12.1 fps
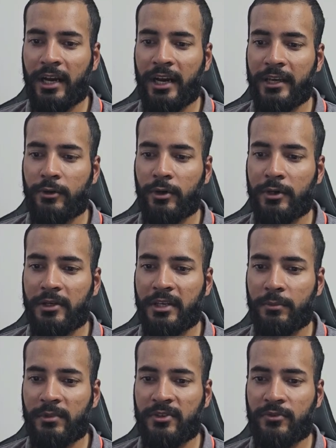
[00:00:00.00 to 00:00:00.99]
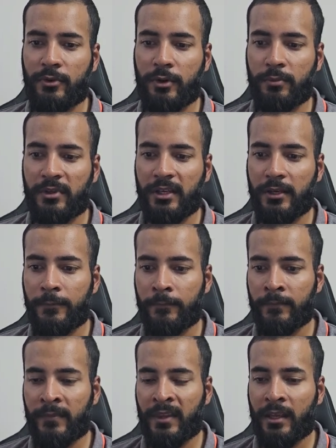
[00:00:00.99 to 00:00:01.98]
high quality image from the
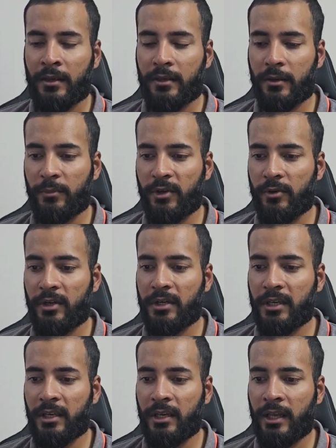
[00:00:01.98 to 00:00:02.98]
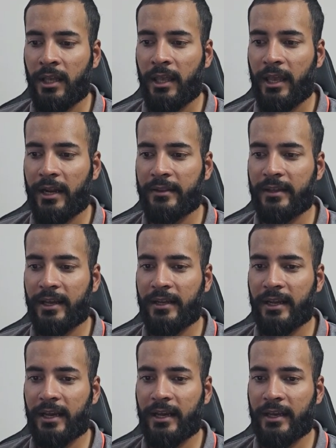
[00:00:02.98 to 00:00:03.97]
community and
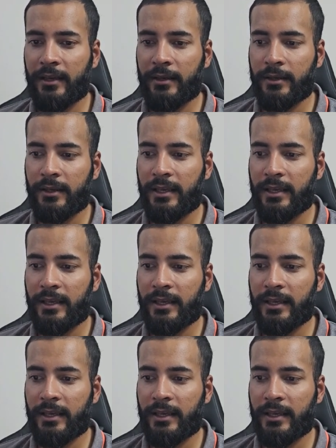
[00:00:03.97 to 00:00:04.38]
then I